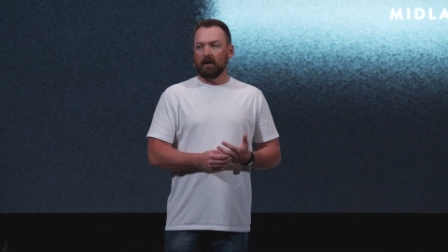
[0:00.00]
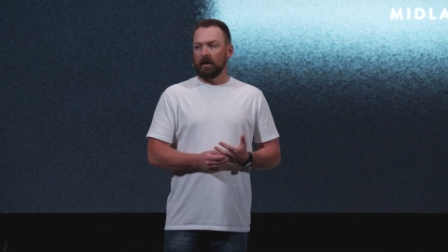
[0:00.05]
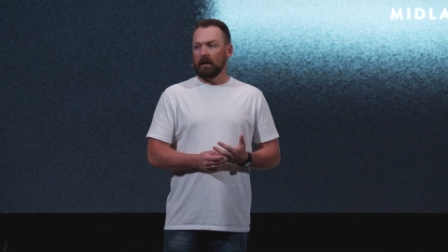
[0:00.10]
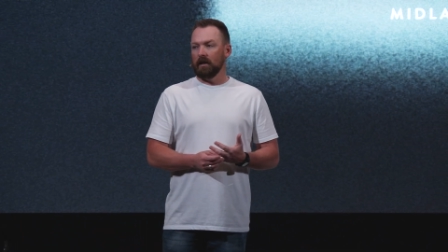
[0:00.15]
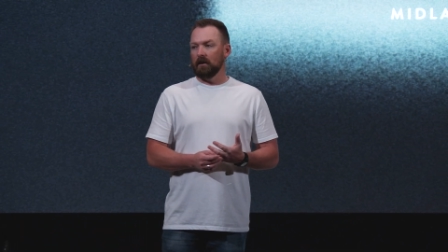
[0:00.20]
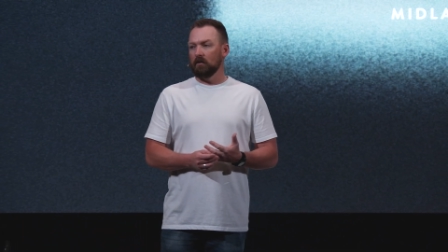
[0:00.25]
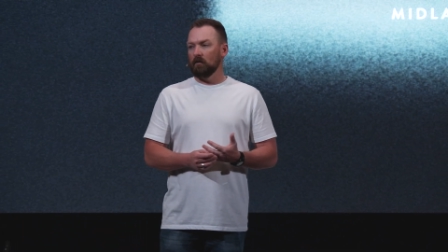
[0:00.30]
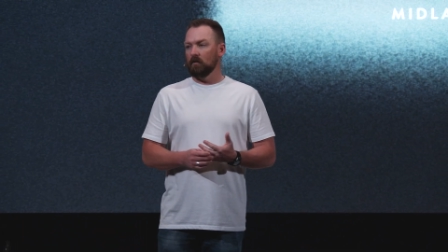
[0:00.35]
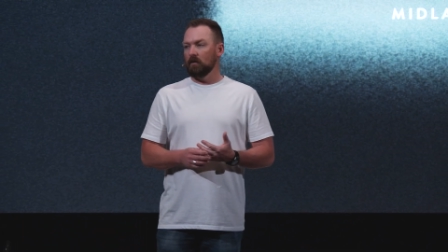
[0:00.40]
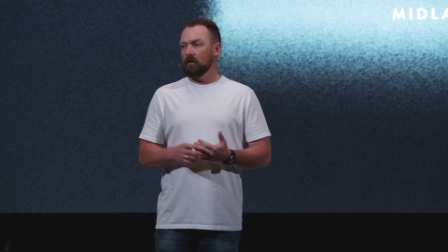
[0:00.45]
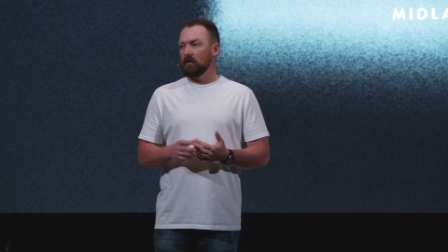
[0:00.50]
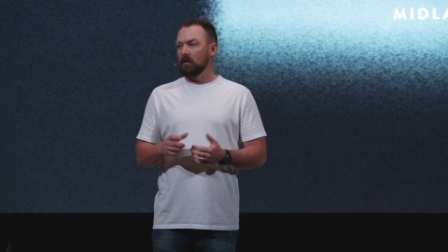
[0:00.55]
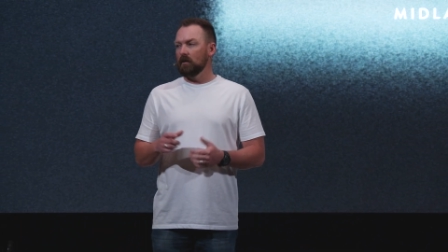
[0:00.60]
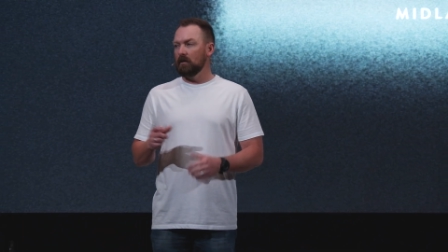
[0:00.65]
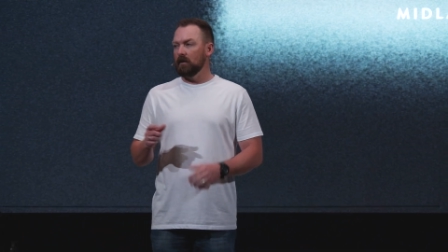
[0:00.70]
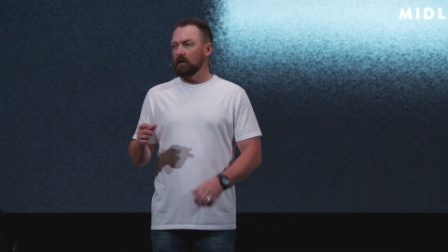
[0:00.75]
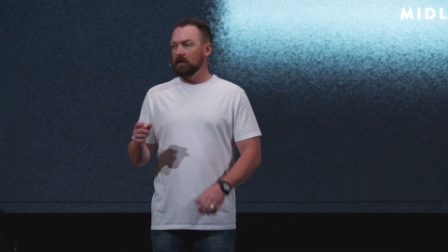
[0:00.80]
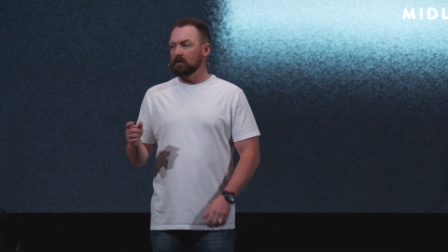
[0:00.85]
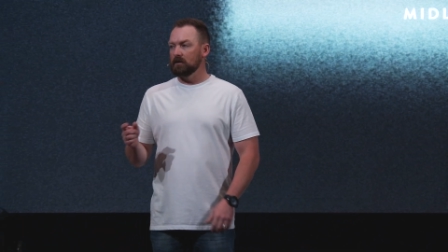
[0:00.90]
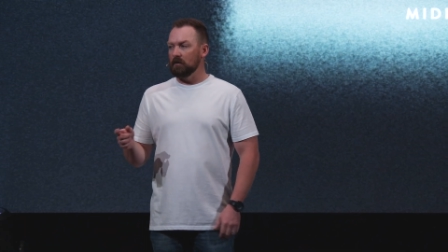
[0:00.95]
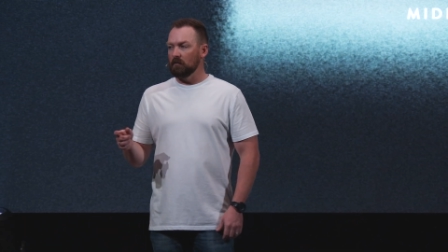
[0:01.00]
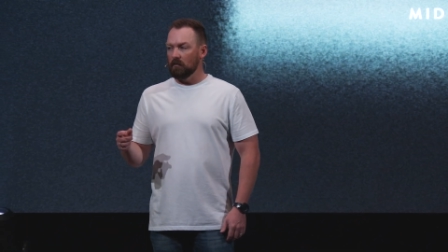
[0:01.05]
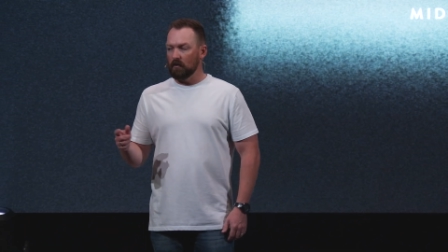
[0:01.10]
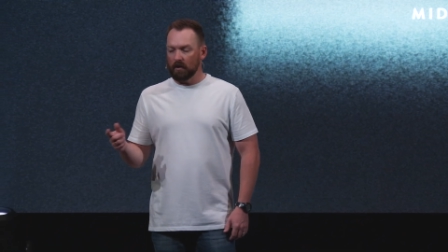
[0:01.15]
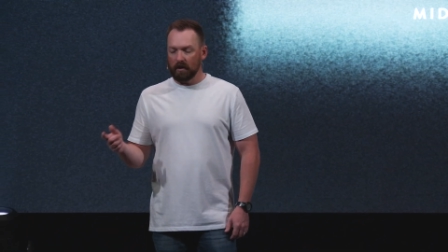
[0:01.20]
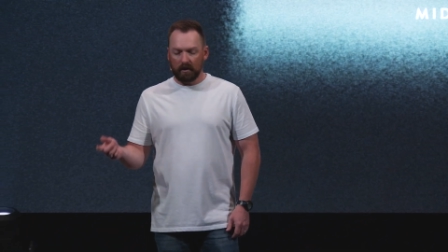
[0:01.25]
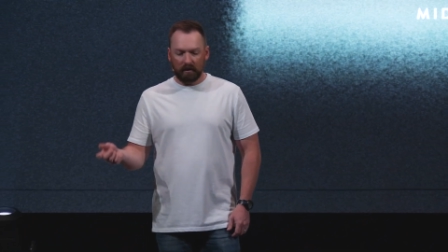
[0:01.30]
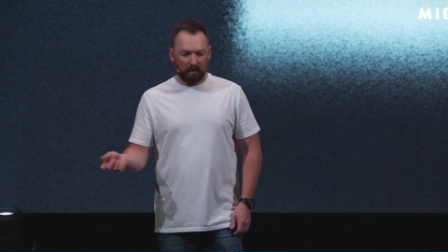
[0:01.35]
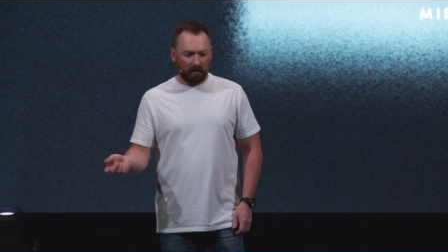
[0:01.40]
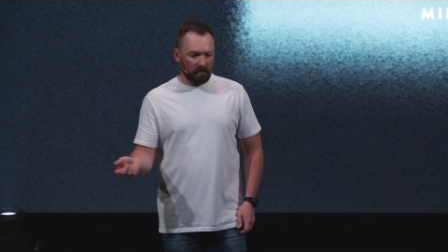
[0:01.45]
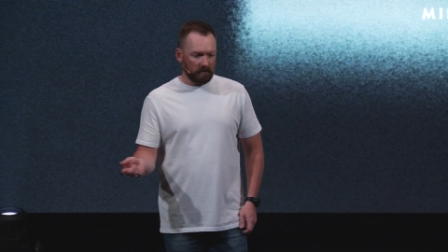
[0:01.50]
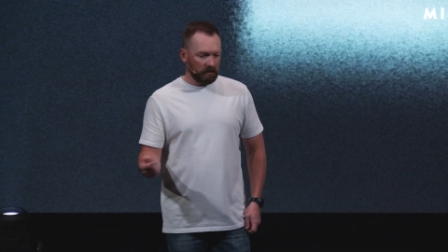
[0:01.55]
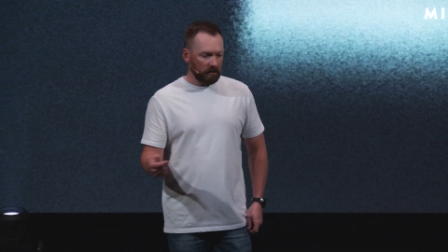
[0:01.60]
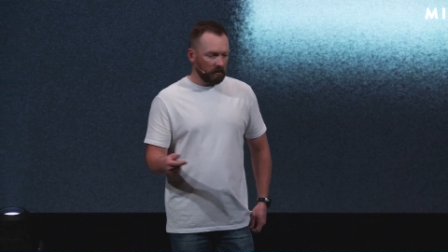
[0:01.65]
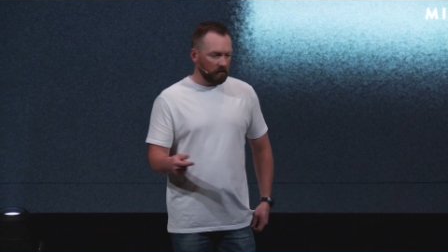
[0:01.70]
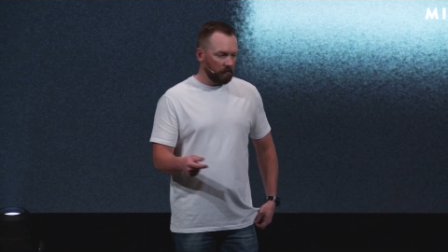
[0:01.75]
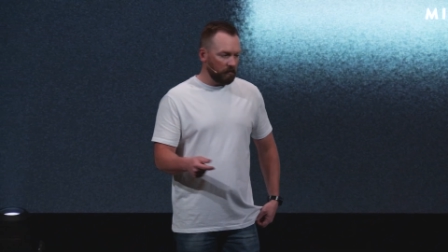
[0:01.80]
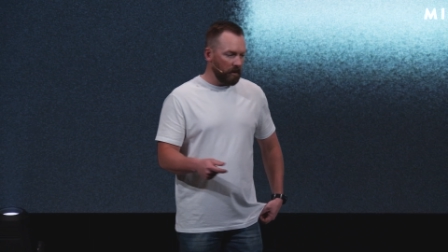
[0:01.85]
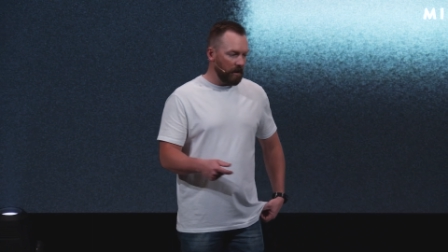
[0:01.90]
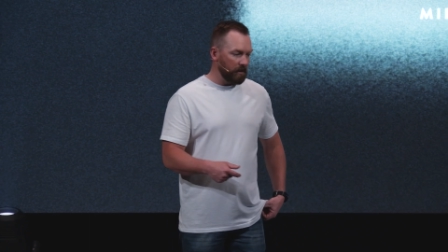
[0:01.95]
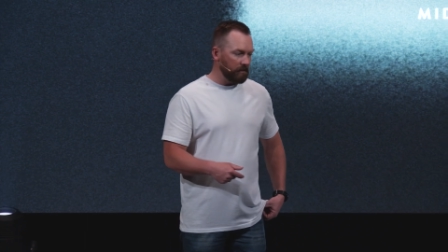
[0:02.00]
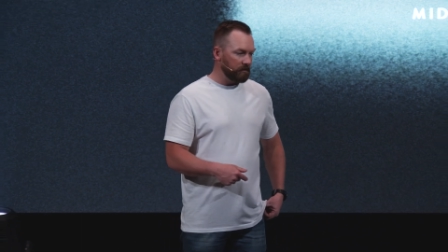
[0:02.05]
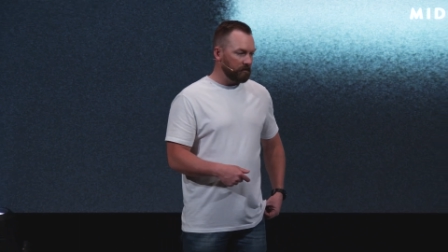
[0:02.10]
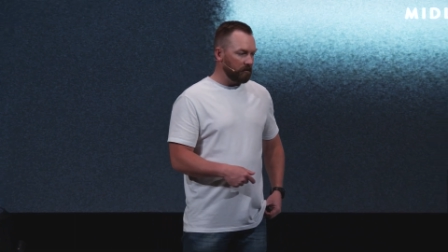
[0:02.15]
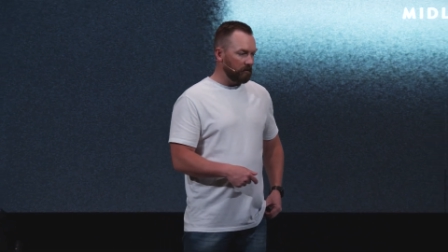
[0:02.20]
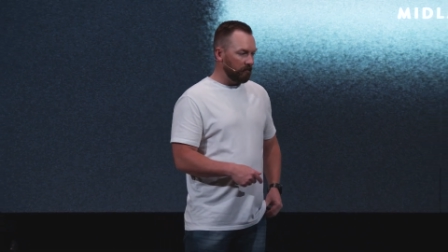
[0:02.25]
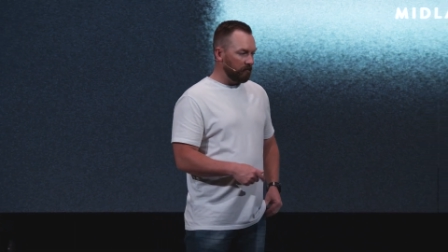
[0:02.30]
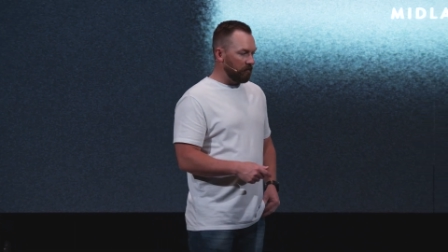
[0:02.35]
And one of the things that Braden, our senior pastor,